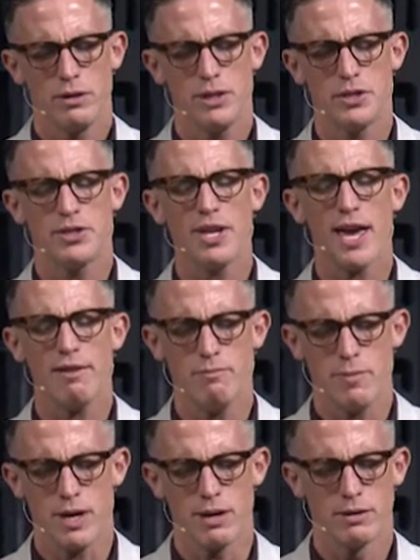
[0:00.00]
to save
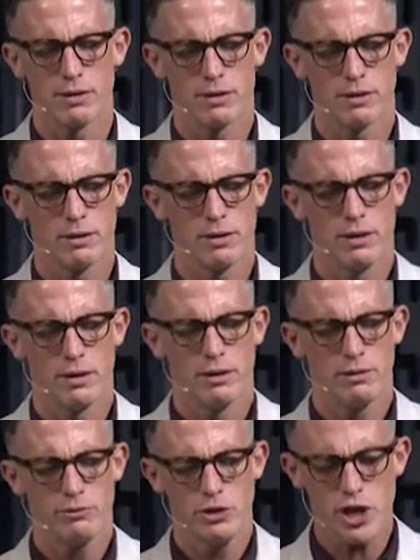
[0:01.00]
me.
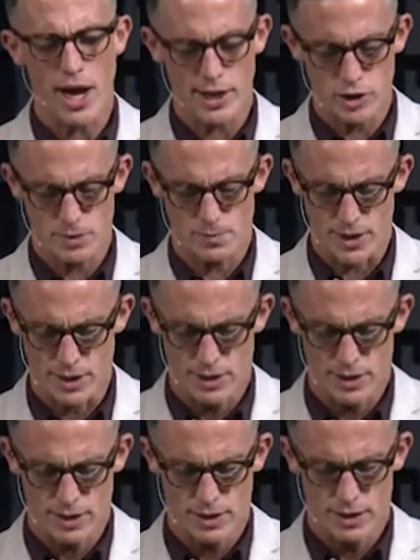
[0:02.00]
Change me.
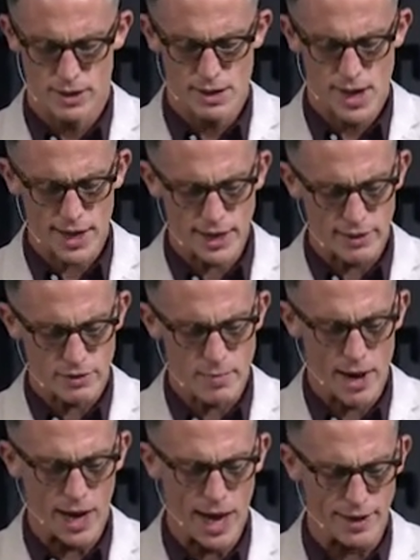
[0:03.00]
I give You
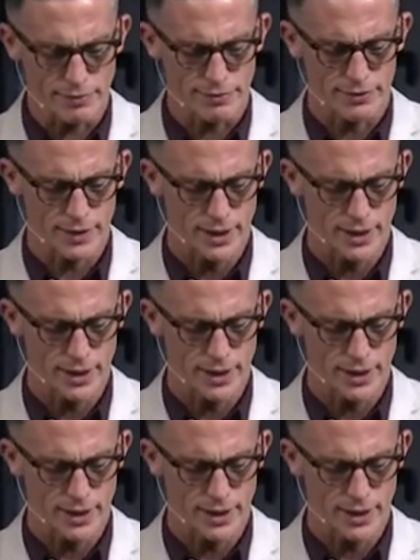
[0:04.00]
my life.